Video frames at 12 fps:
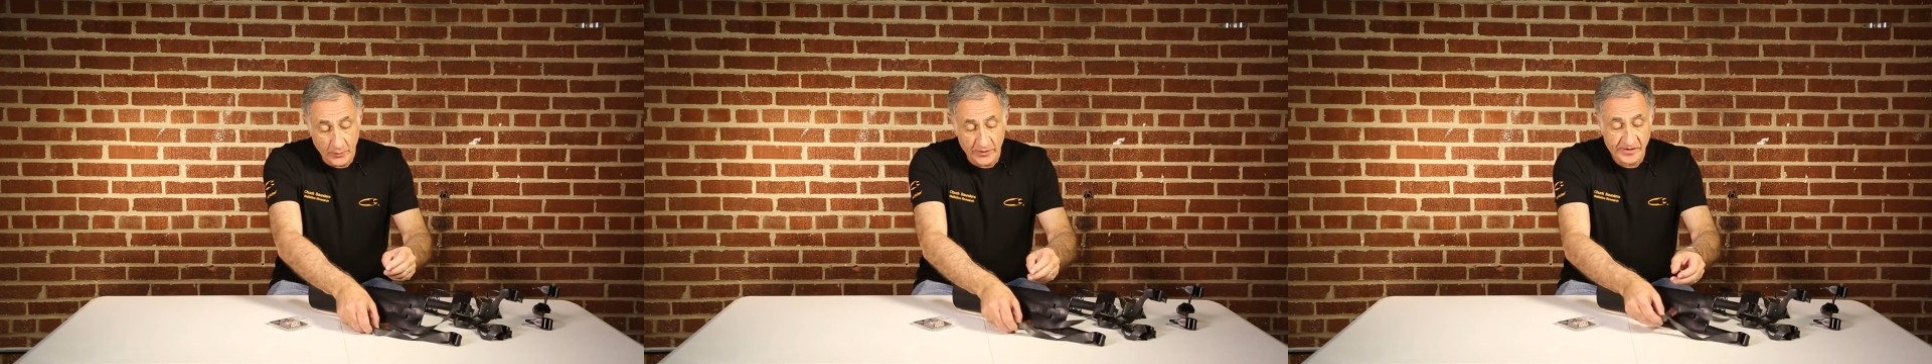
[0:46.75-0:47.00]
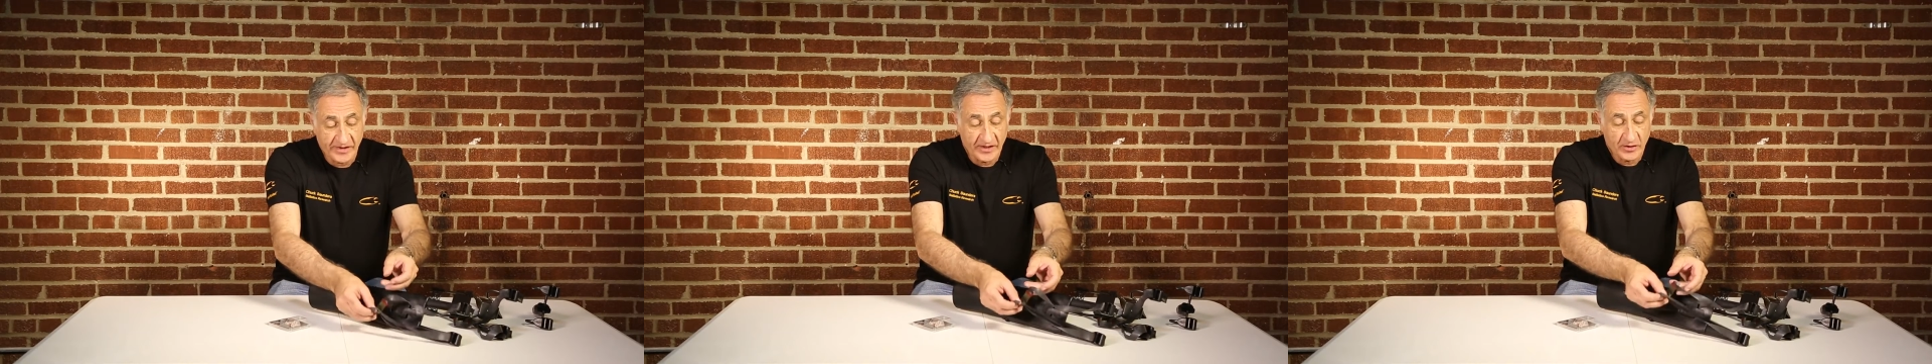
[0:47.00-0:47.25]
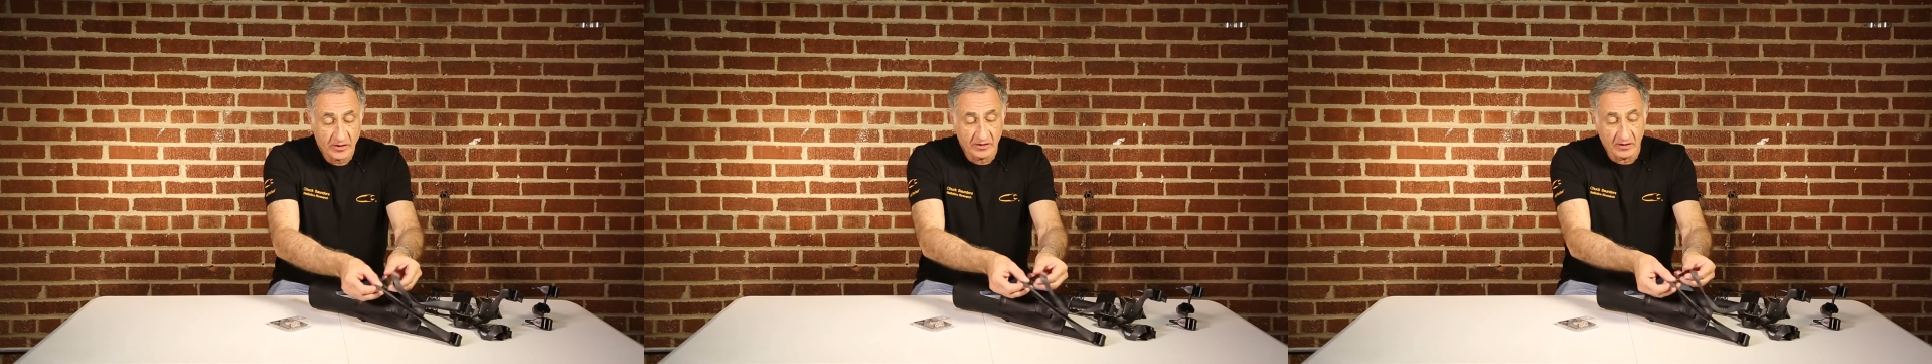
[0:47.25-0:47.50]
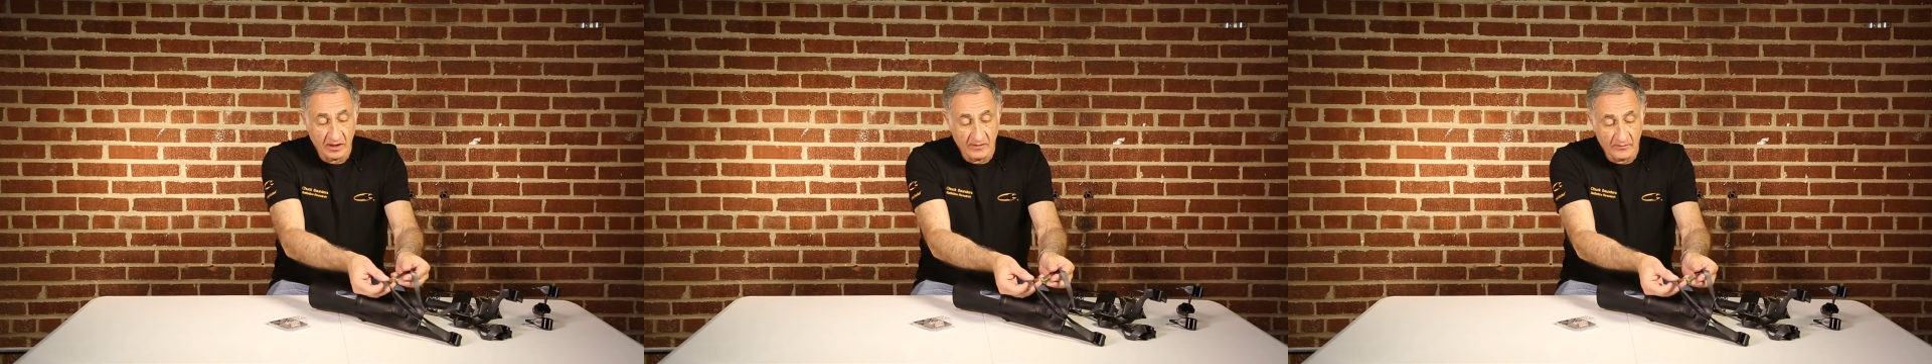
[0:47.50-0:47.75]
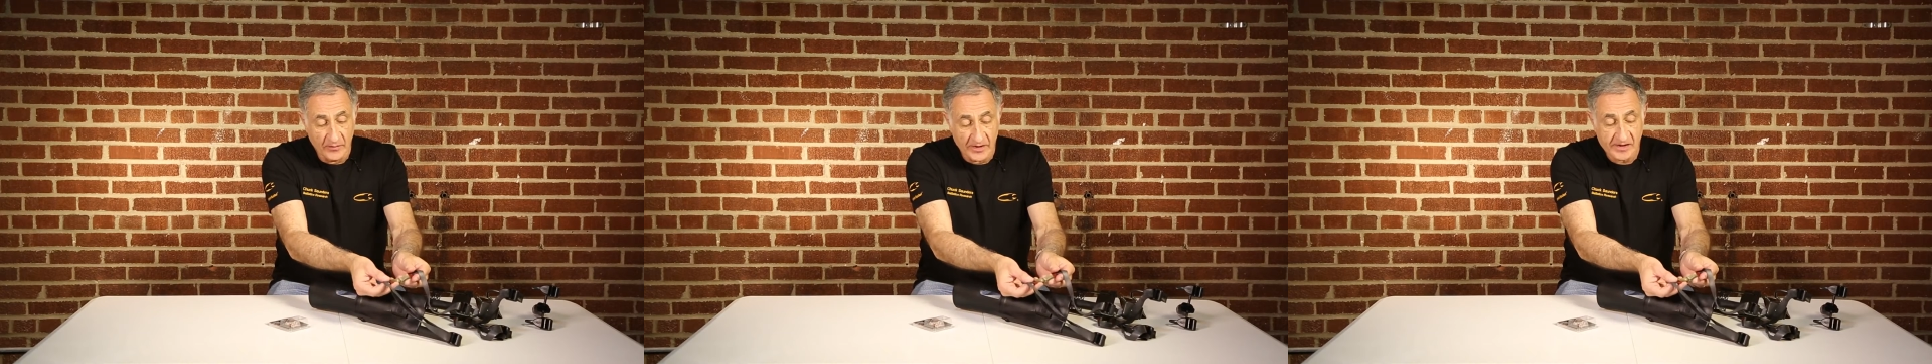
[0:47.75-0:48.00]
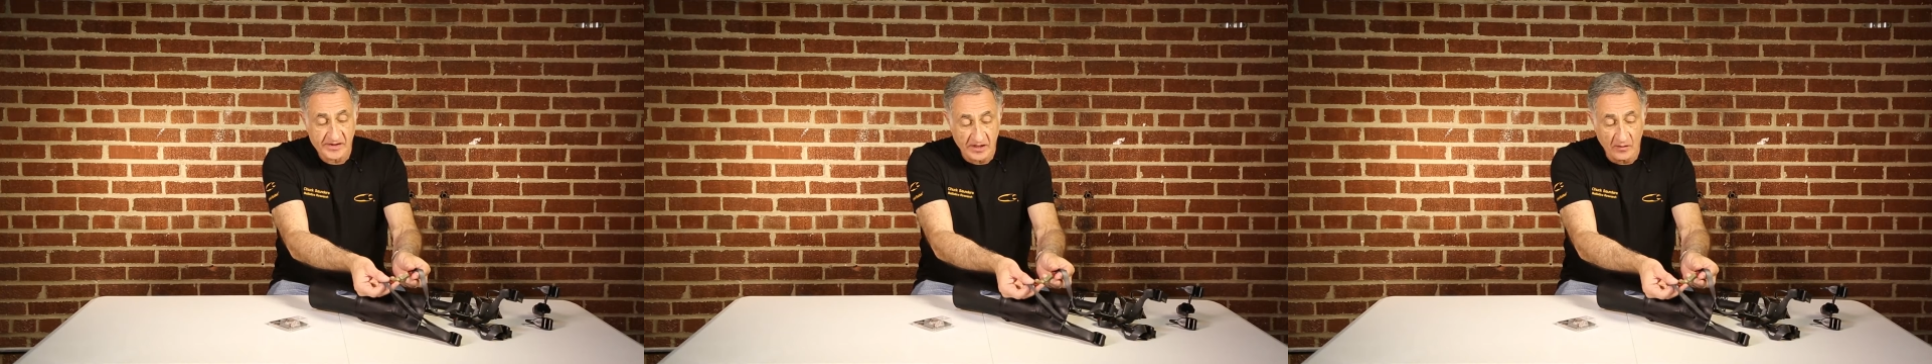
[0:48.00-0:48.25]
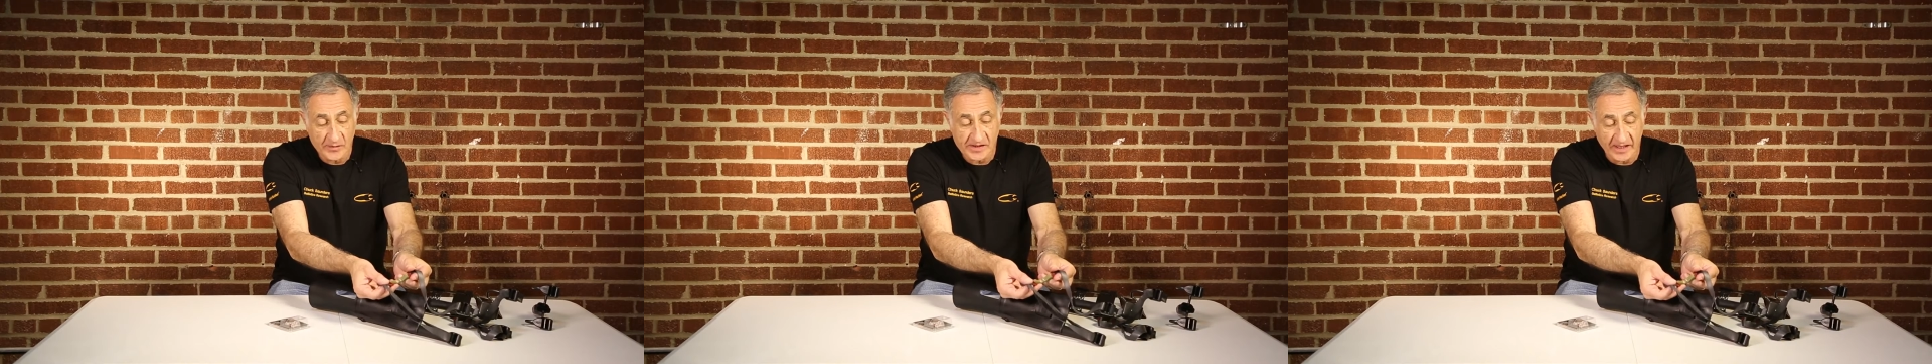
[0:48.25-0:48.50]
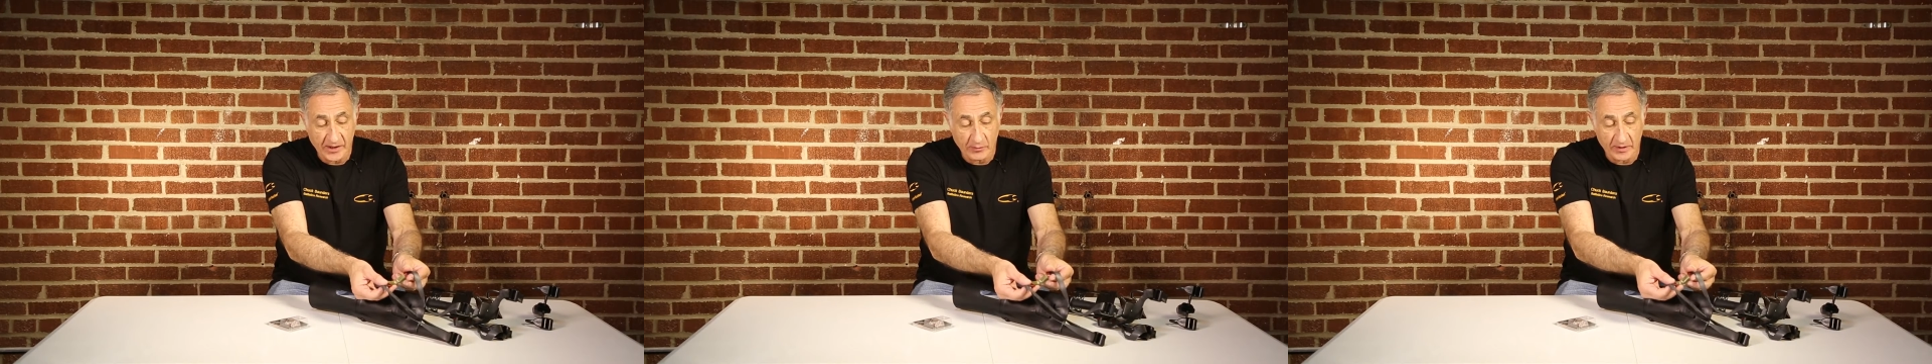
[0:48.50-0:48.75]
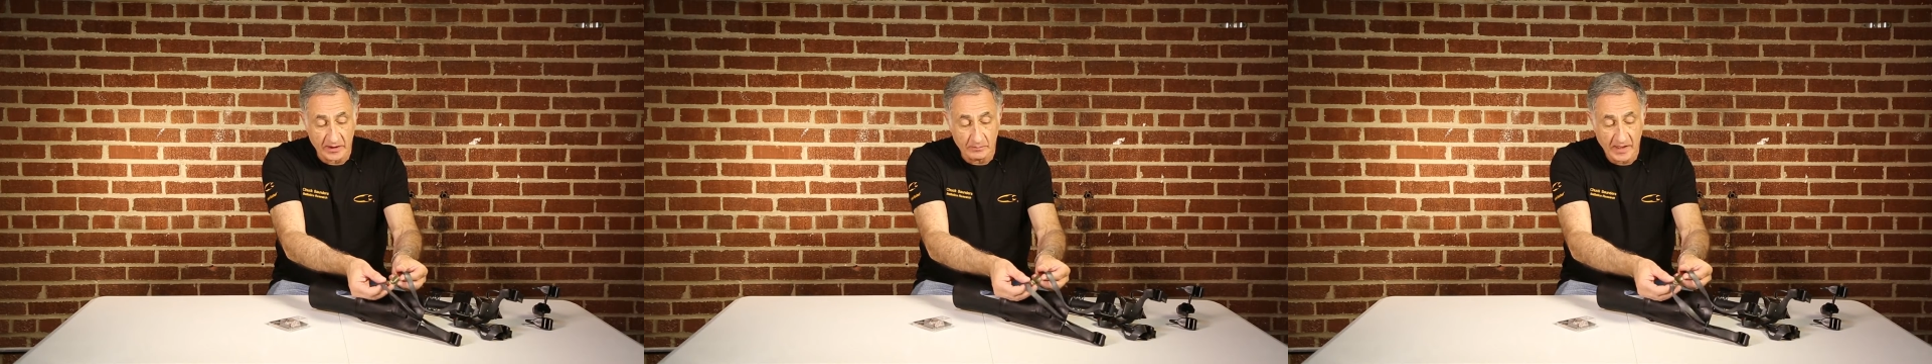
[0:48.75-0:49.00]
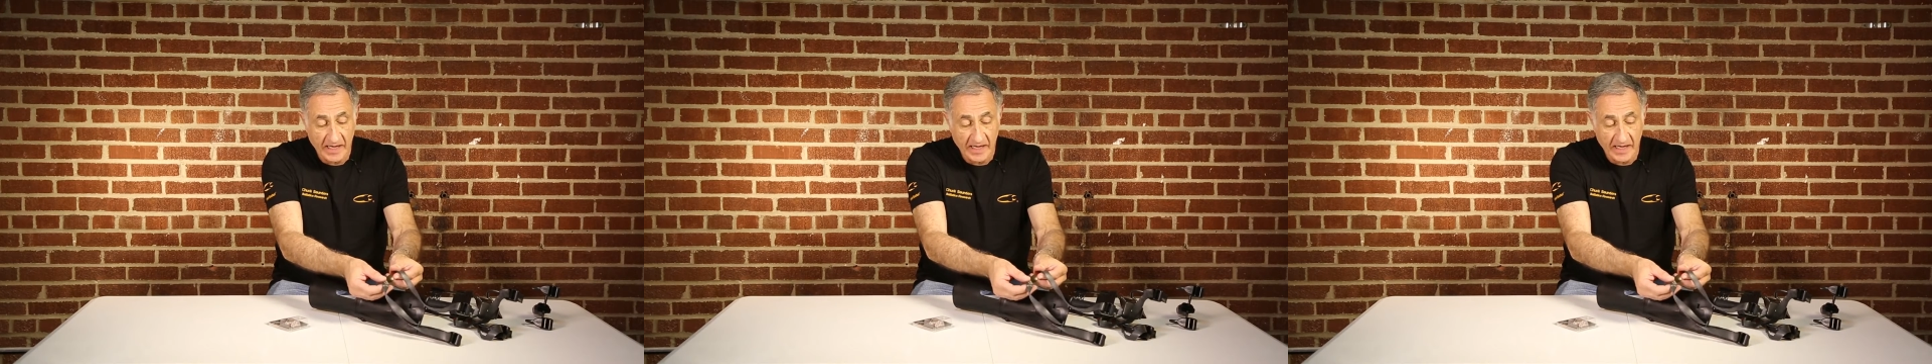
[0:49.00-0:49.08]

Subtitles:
precision of the self-centering